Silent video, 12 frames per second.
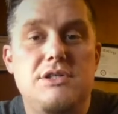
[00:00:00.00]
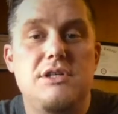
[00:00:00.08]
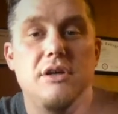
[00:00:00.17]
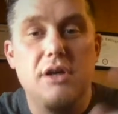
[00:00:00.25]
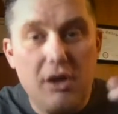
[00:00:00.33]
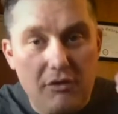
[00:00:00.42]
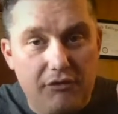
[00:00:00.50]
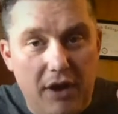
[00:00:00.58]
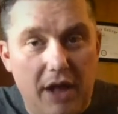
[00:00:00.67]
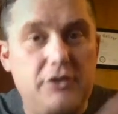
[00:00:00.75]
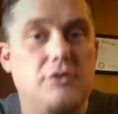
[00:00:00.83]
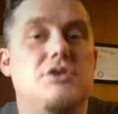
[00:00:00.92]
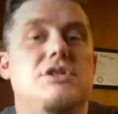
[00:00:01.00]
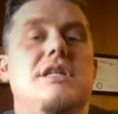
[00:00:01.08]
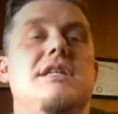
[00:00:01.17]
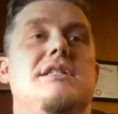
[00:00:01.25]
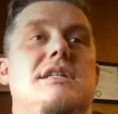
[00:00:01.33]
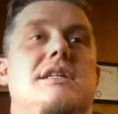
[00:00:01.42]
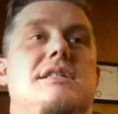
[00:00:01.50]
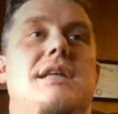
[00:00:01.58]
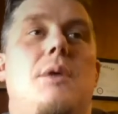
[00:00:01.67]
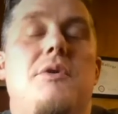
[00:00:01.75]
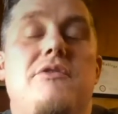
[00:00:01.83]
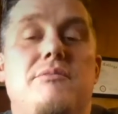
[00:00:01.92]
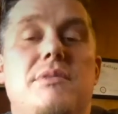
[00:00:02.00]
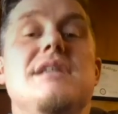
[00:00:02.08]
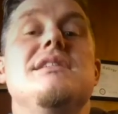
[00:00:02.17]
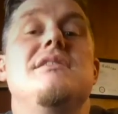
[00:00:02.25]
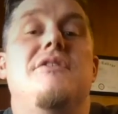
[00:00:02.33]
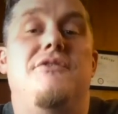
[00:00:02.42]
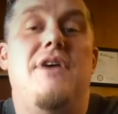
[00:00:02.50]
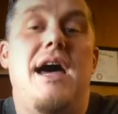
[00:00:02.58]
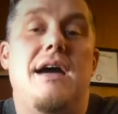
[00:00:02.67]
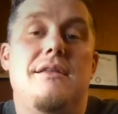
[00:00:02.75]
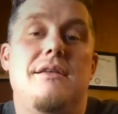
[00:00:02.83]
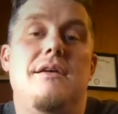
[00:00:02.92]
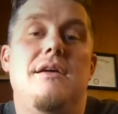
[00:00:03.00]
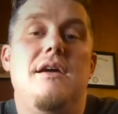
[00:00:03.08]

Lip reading: to follow Jesus, that we've missed the fact